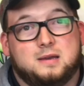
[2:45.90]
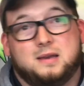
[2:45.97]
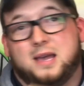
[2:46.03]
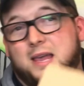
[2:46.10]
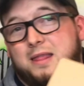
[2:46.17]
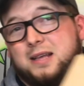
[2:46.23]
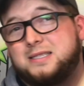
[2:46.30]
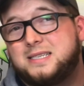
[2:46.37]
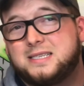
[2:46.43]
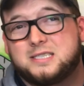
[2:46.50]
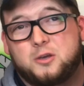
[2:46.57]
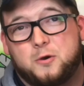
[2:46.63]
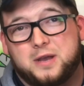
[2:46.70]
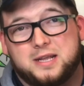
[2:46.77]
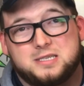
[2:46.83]
And this is
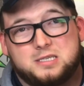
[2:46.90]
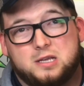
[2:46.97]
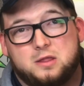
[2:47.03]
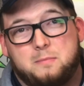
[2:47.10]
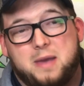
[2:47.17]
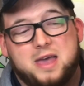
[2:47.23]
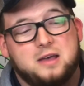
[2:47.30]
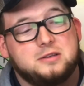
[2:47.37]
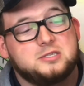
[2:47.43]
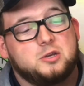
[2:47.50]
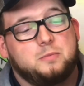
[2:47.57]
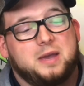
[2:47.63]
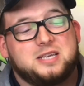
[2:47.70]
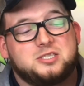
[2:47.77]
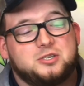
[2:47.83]
going into the mail, so
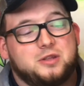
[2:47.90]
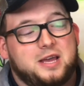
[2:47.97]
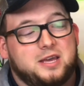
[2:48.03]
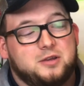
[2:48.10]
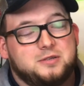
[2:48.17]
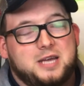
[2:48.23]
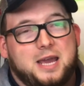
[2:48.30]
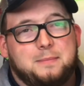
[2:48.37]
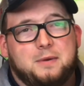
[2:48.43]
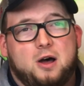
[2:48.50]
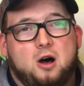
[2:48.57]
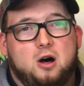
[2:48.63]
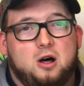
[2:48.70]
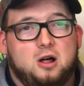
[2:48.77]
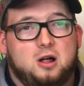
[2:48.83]
make sure that you tape
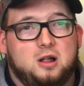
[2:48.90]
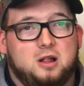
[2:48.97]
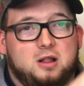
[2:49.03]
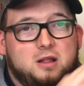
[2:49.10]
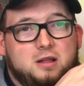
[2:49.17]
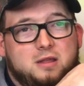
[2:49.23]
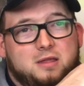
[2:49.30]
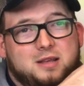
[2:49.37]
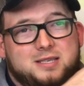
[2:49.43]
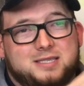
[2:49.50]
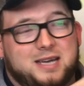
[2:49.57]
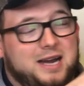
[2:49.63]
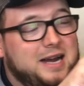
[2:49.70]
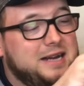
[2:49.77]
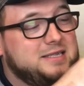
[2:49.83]
all the
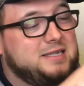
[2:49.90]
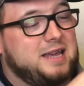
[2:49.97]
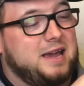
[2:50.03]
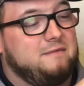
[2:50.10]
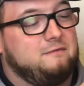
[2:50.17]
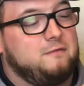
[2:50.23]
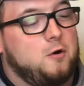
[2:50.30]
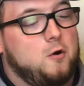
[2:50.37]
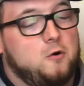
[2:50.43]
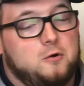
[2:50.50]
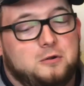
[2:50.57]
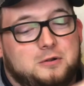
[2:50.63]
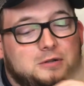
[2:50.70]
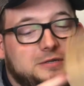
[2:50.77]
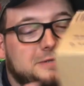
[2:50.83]
sides that
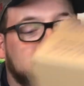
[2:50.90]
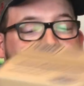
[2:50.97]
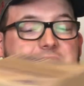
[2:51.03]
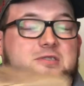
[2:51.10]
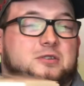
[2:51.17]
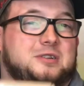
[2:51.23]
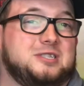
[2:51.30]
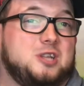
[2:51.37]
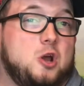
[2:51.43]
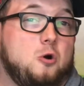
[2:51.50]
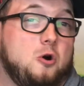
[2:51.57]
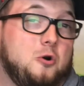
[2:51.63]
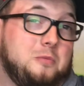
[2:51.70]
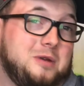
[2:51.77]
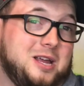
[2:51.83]
fold, so there's no
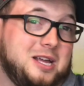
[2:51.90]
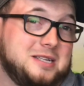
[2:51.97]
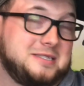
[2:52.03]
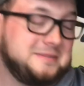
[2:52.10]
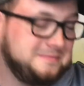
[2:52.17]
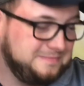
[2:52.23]
openings.